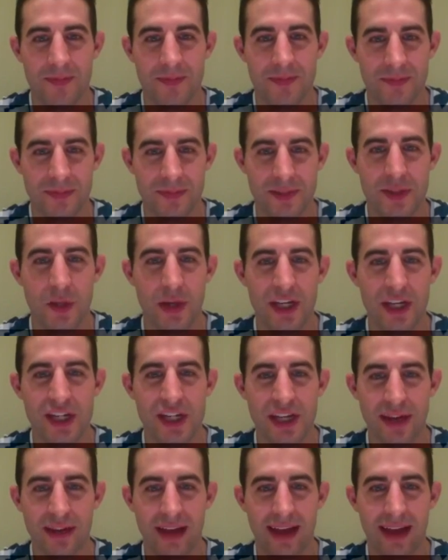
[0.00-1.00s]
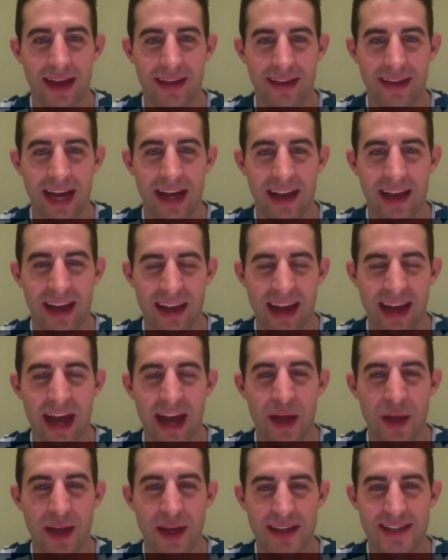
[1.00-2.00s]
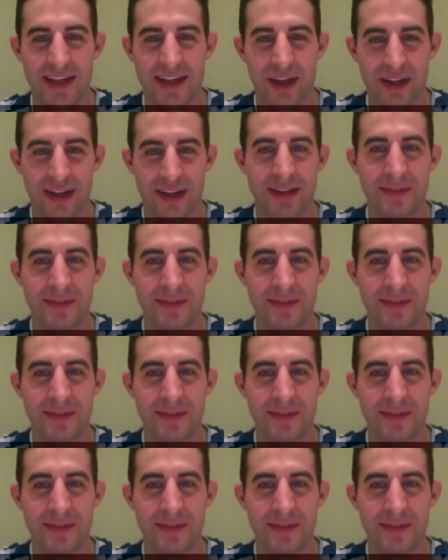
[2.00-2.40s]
you want to share how you got started?